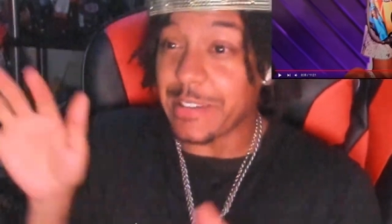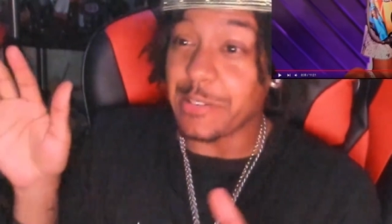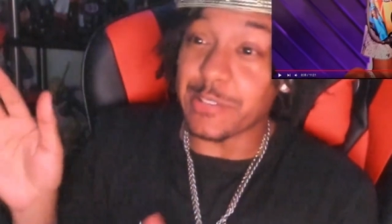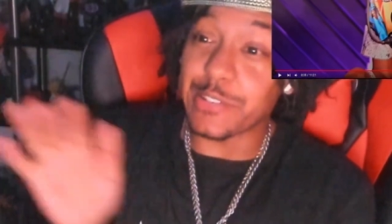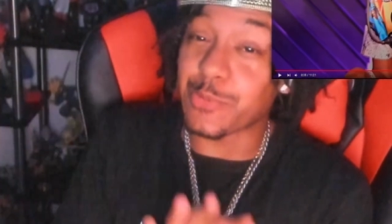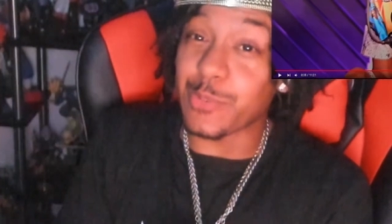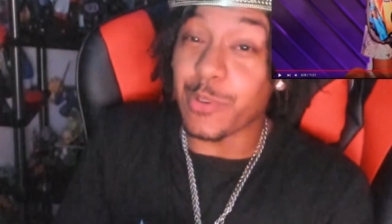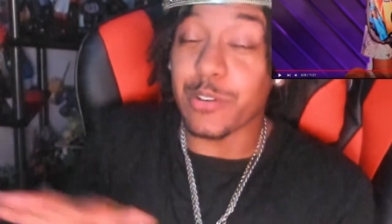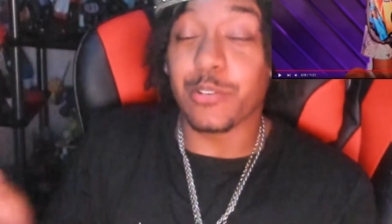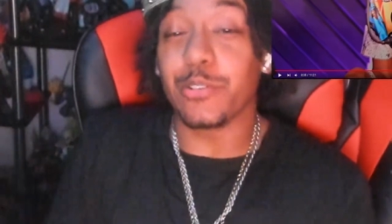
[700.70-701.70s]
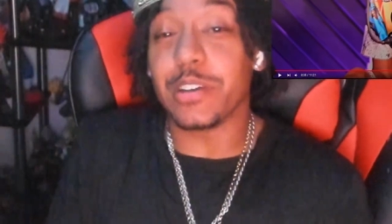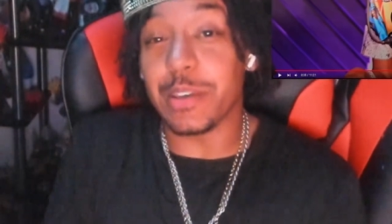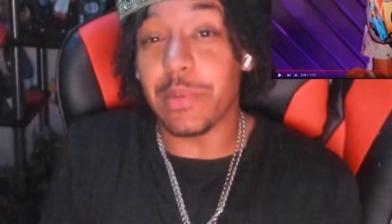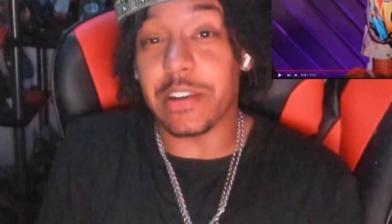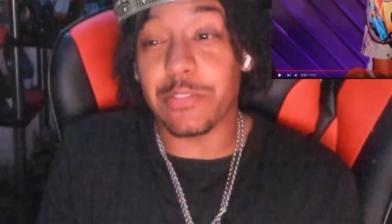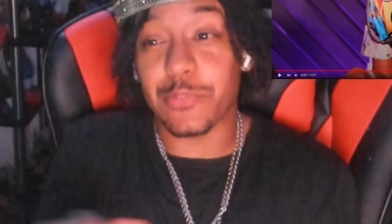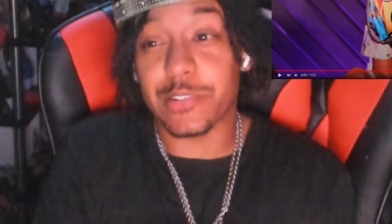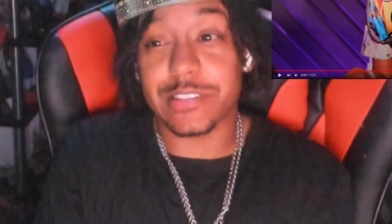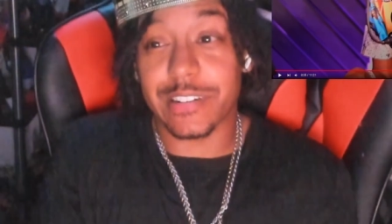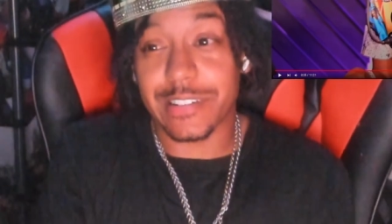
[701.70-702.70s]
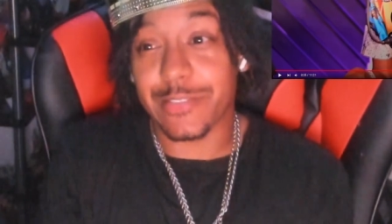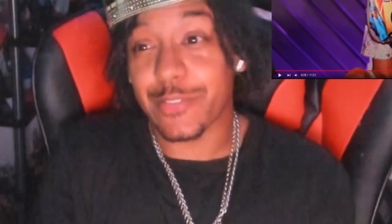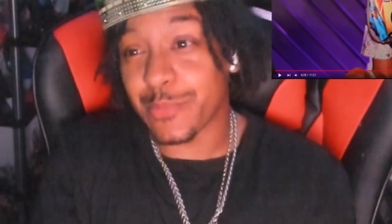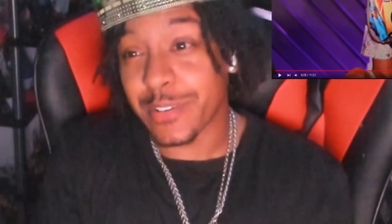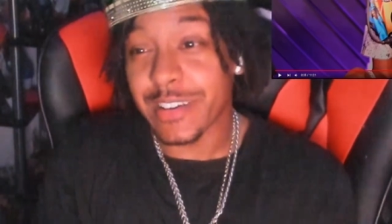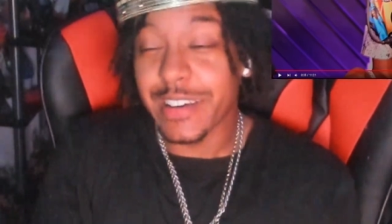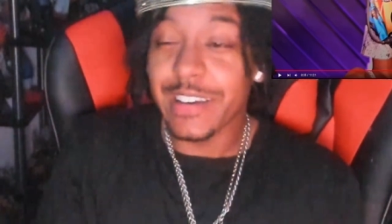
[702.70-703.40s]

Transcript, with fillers: just we don't do a little e-baiting for a second. You feel me?